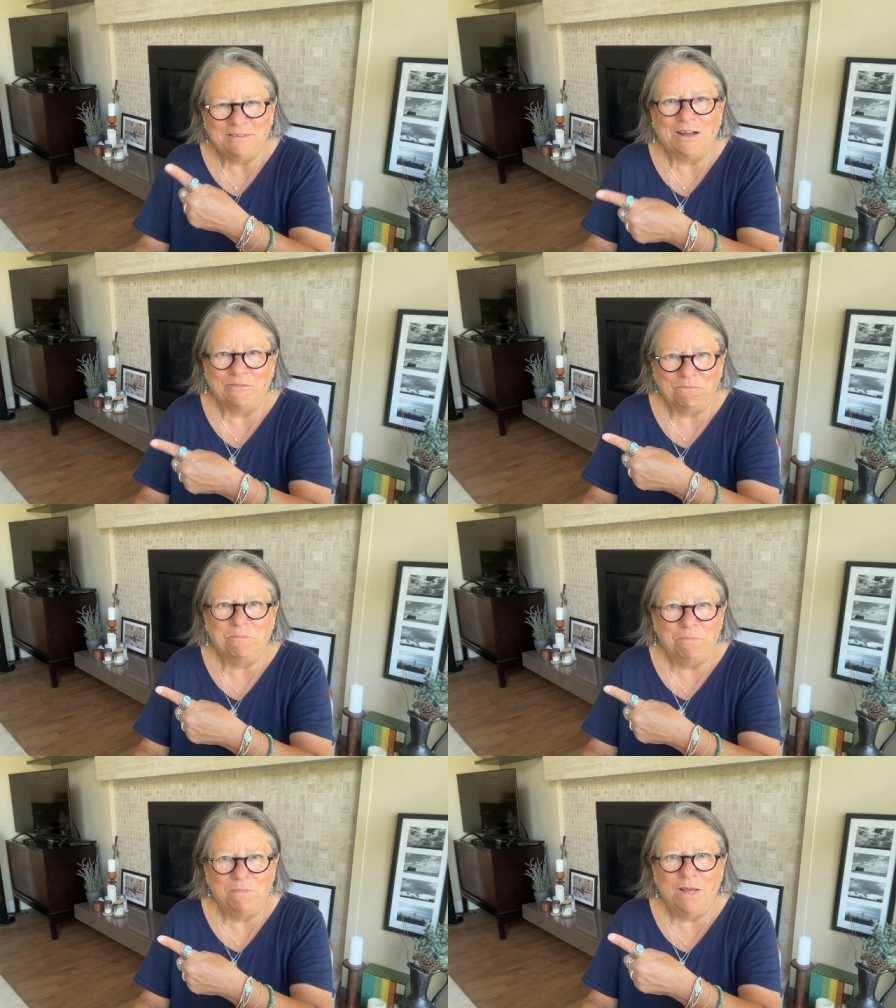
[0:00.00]
of
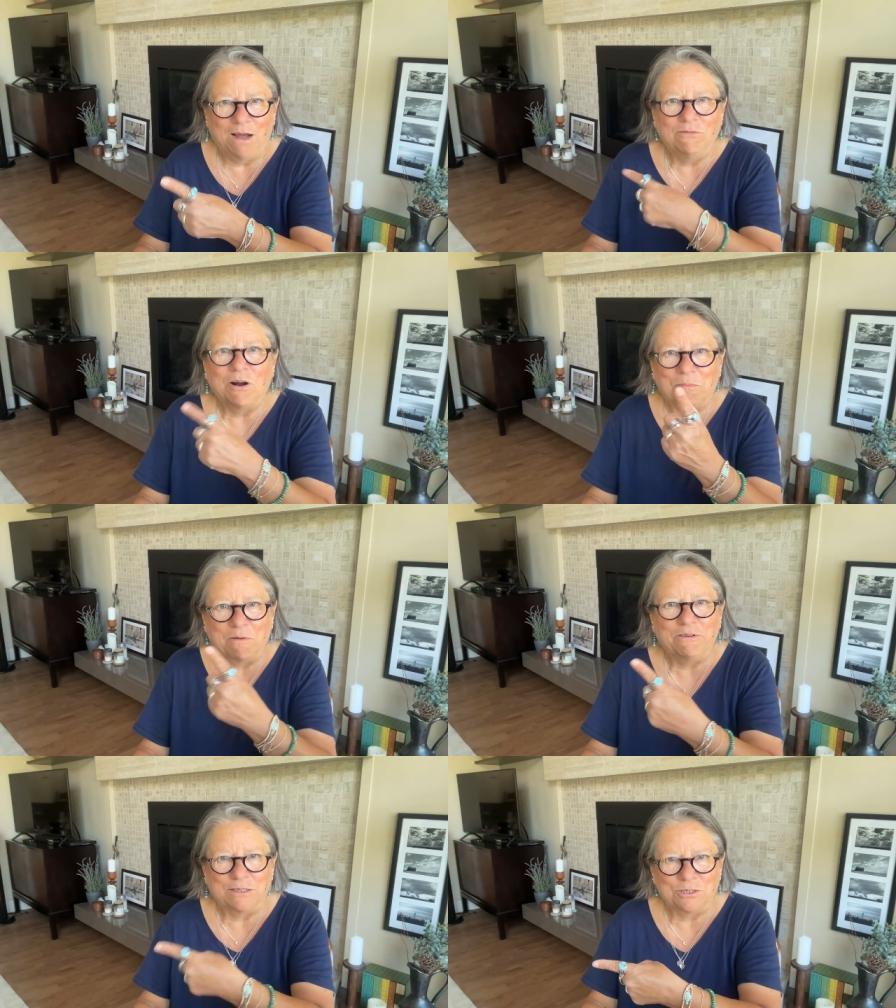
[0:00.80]
of our
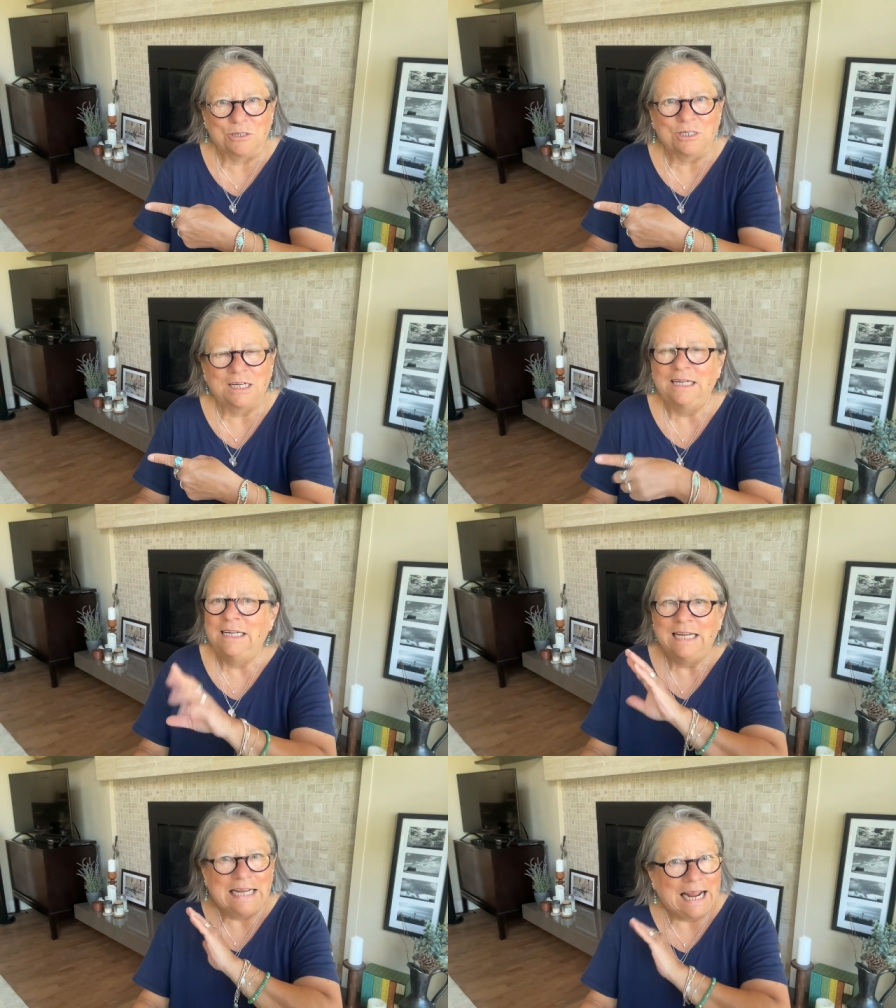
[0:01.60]
professors
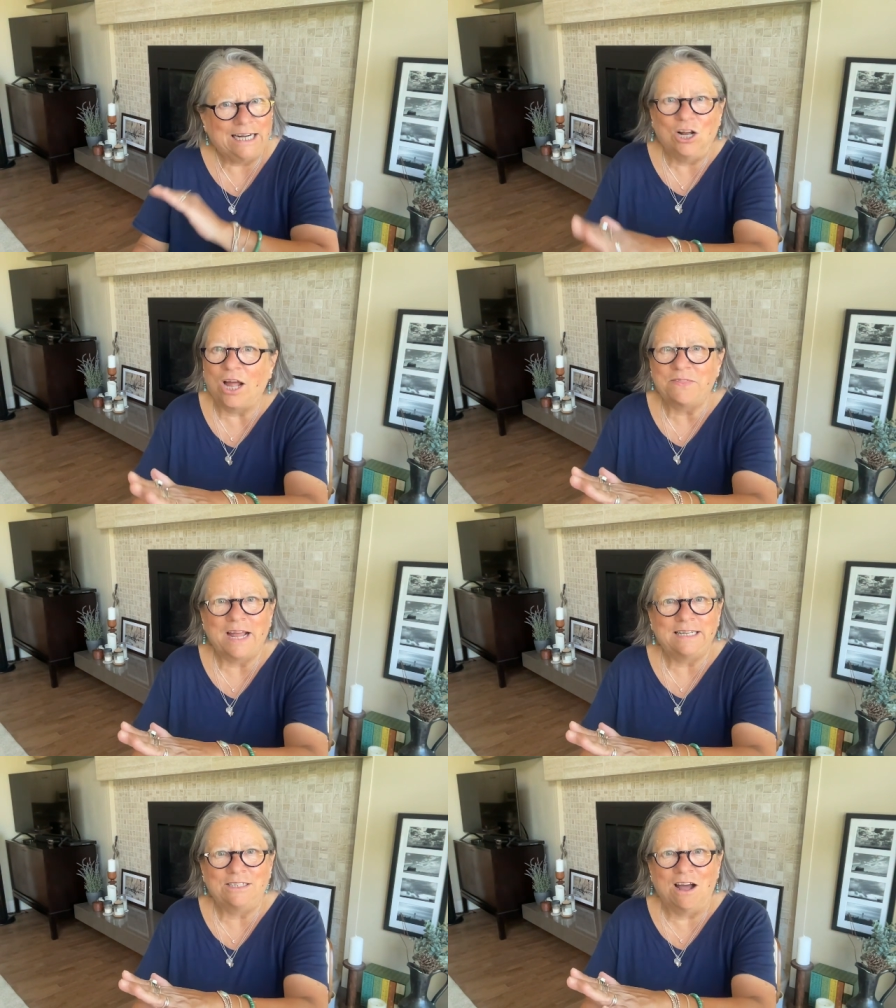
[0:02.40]
and got
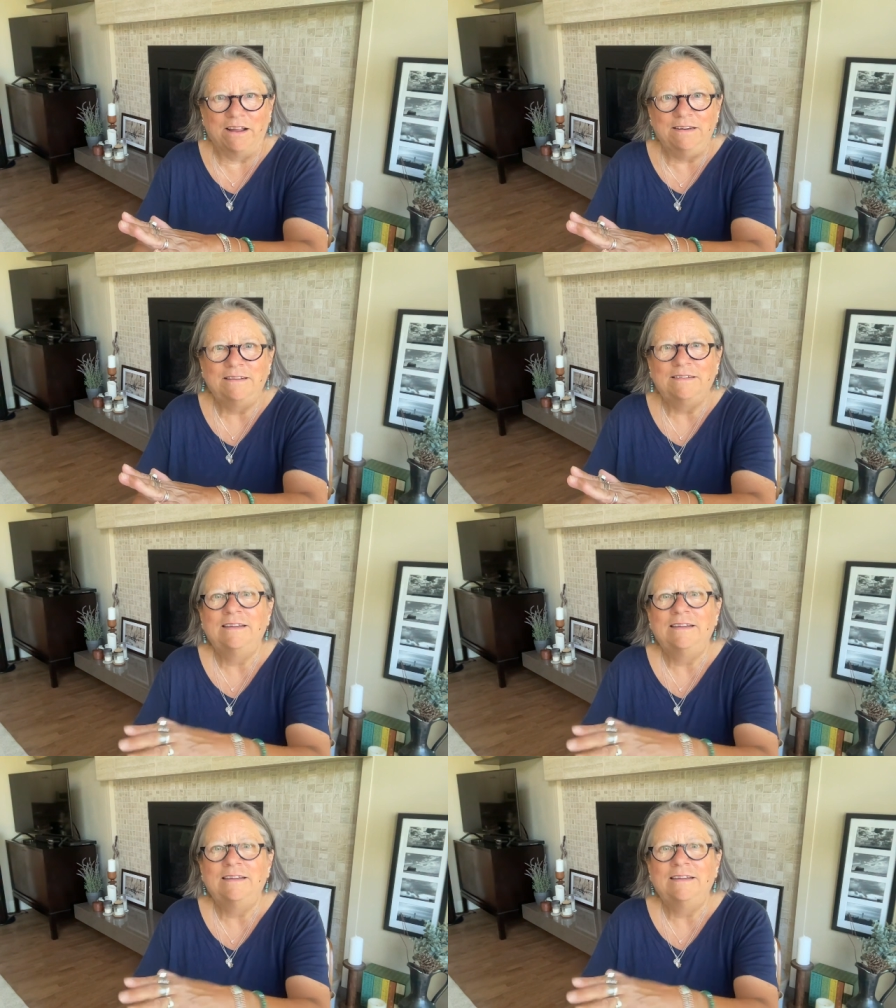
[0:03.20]
that done.